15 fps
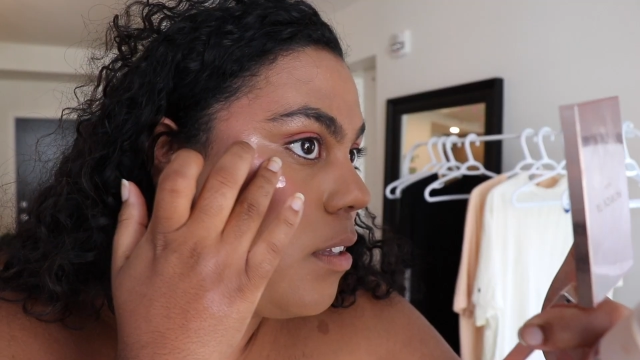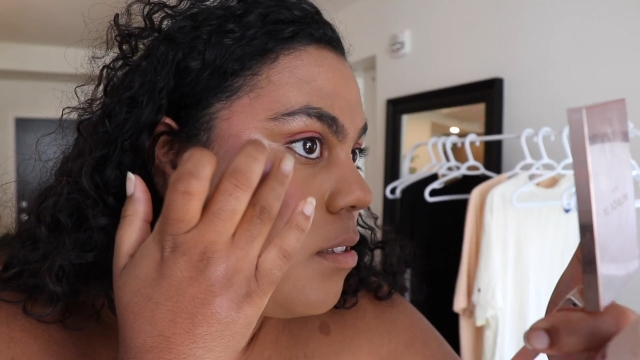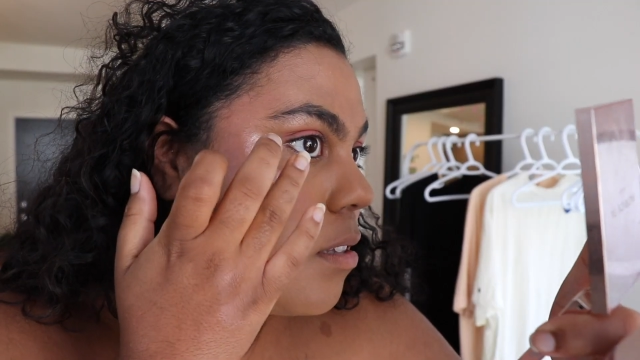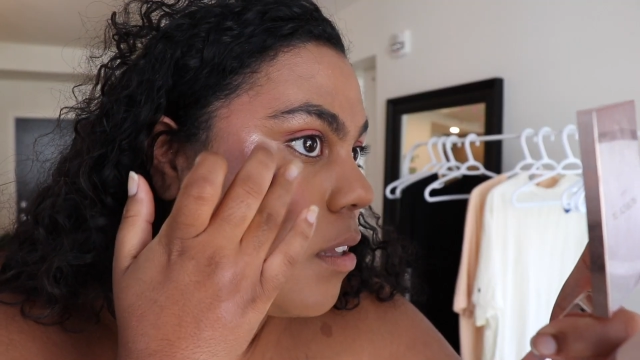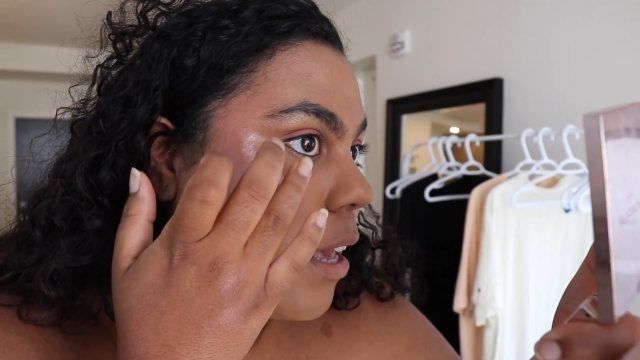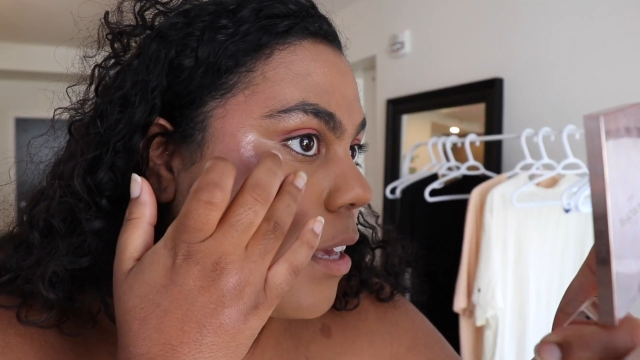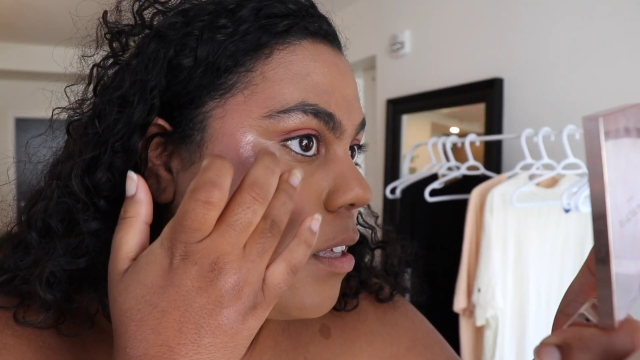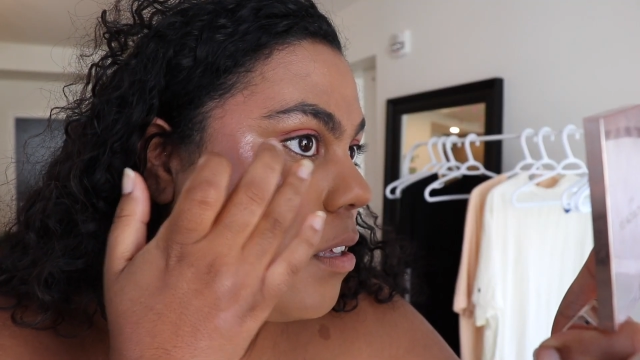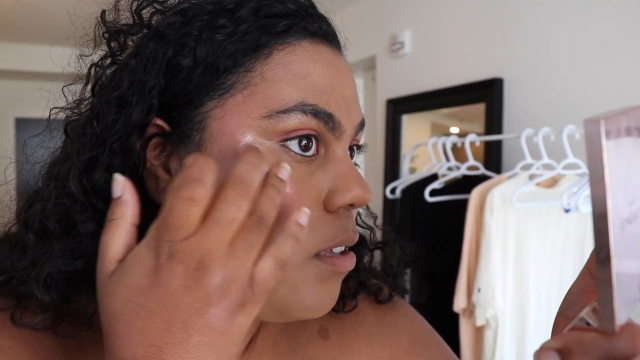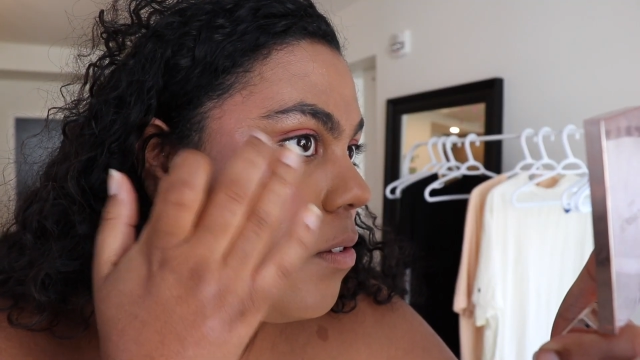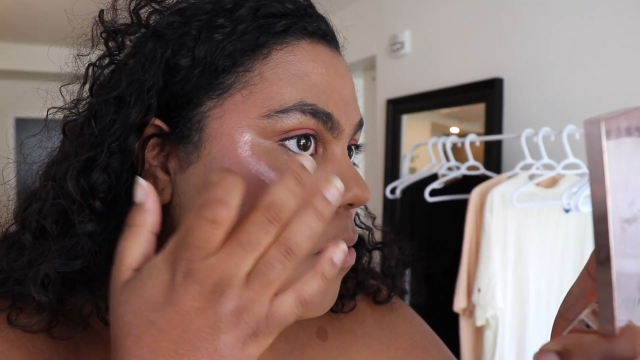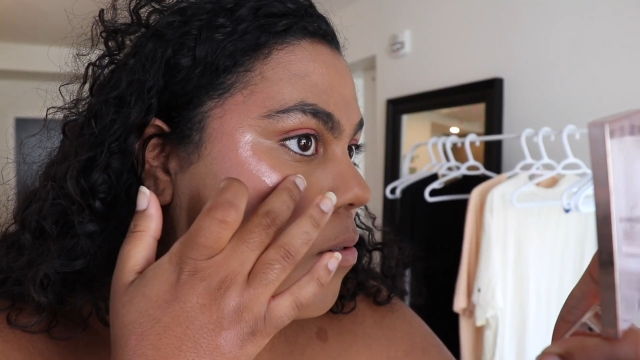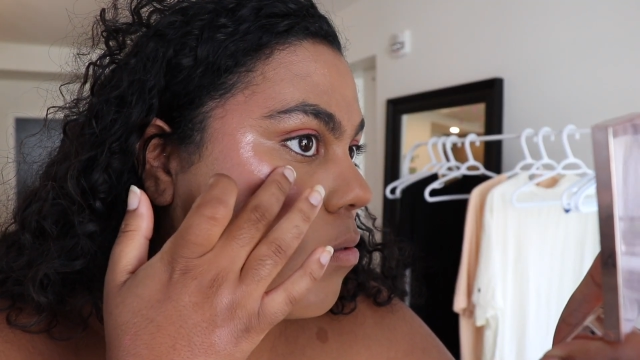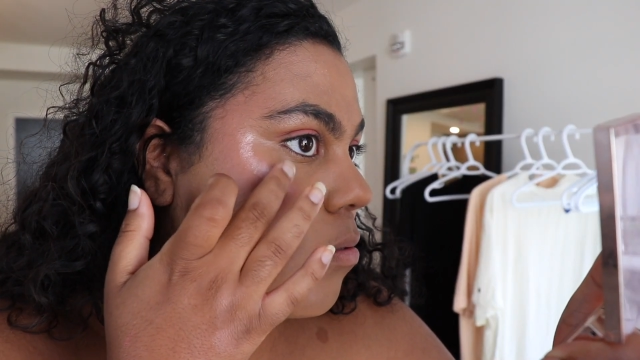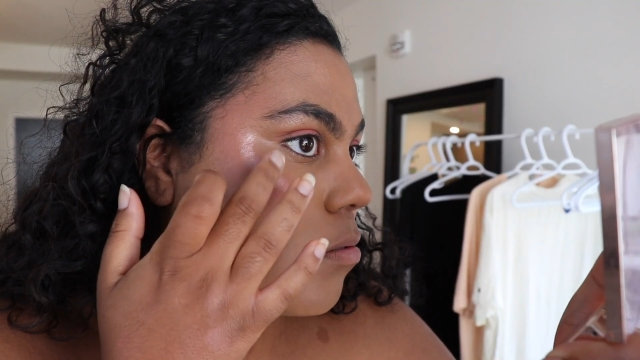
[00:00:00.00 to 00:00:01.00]
Looks like you
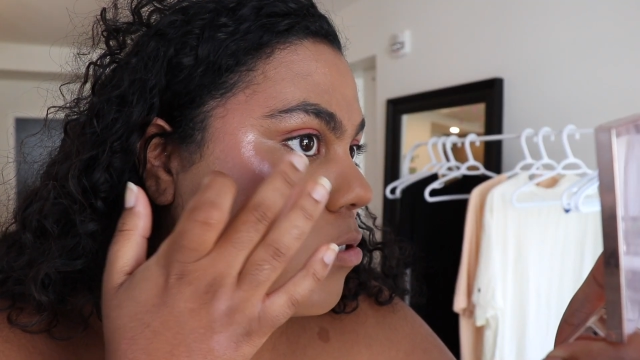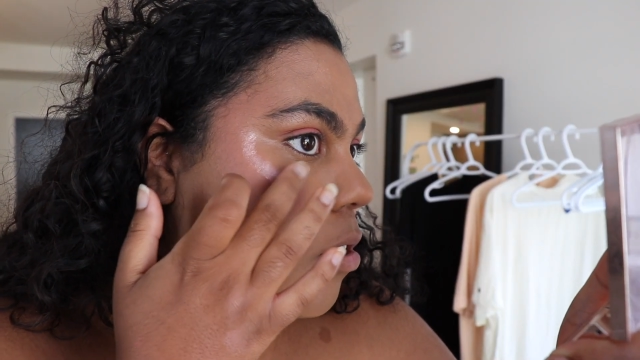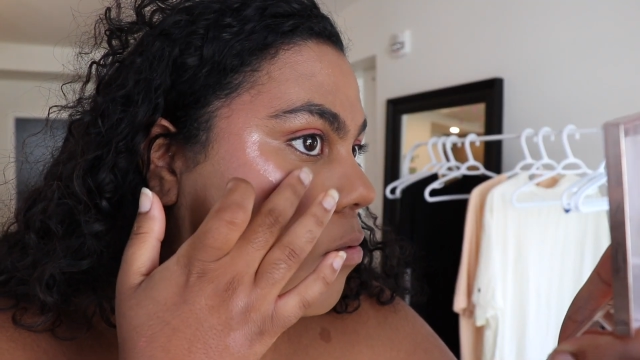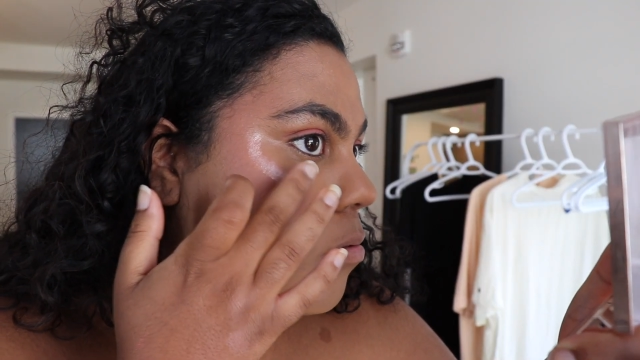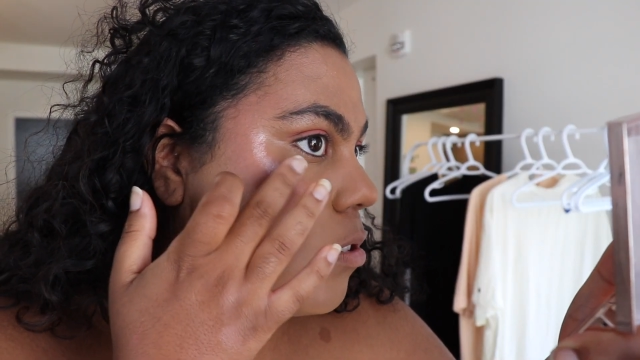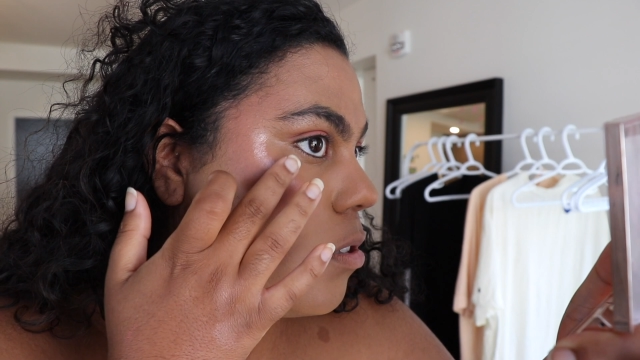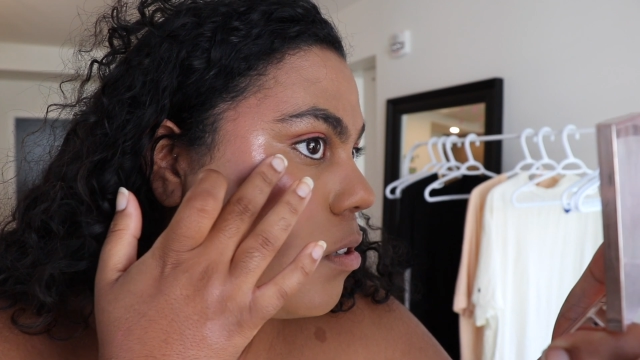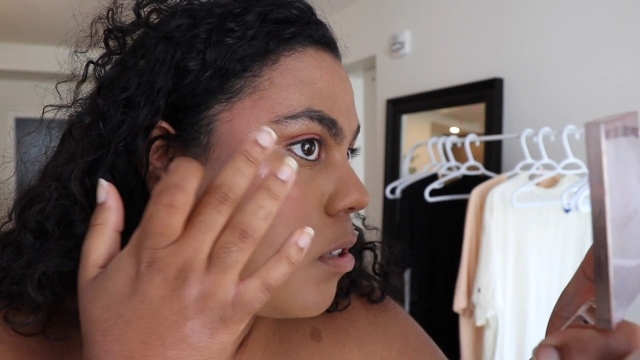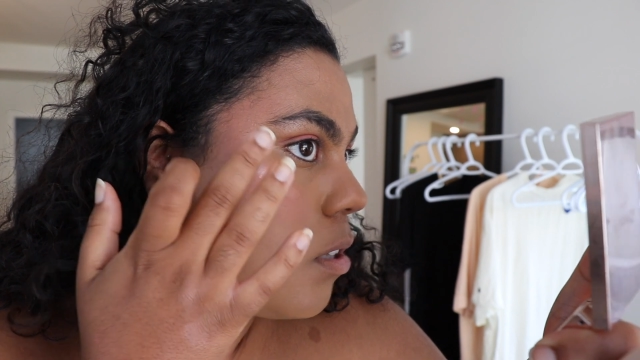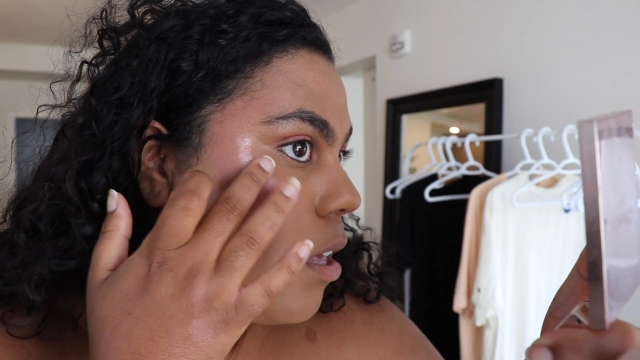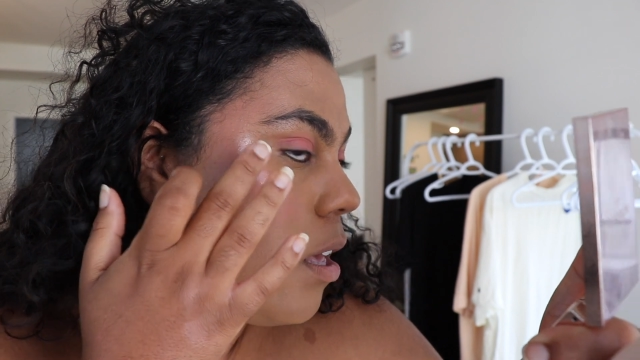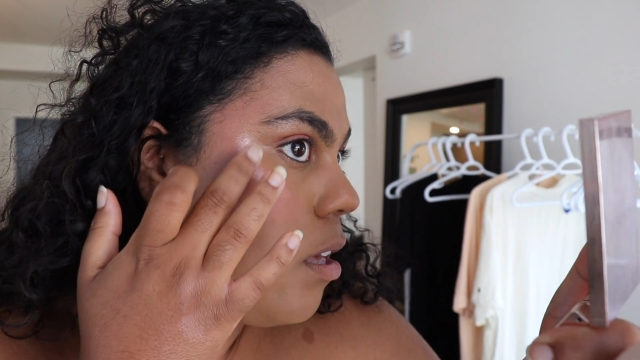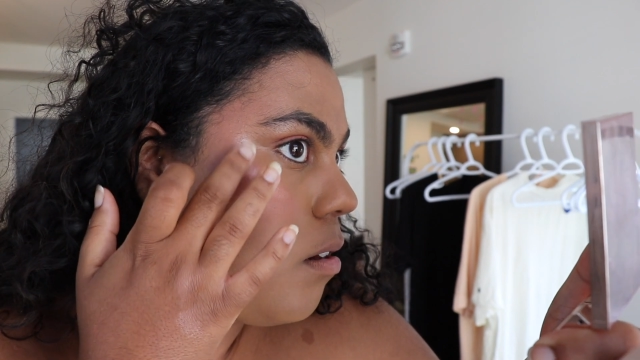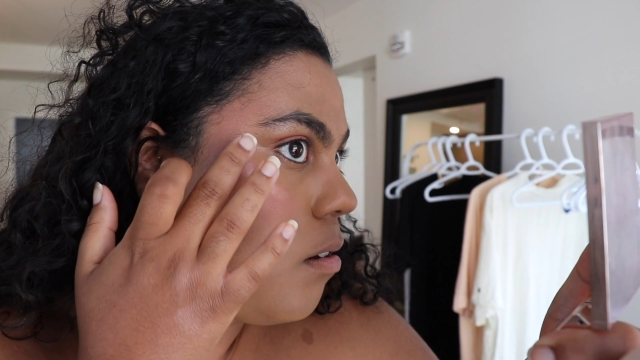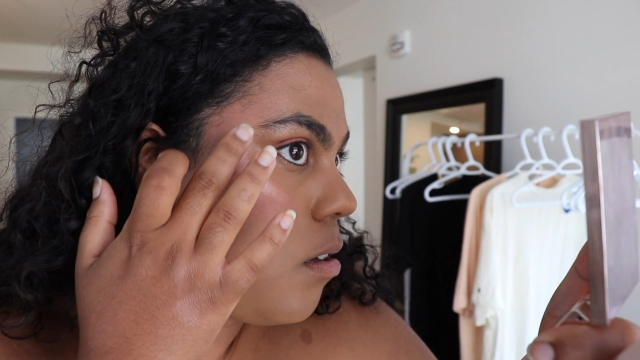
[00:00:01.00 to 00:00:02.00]
don't care.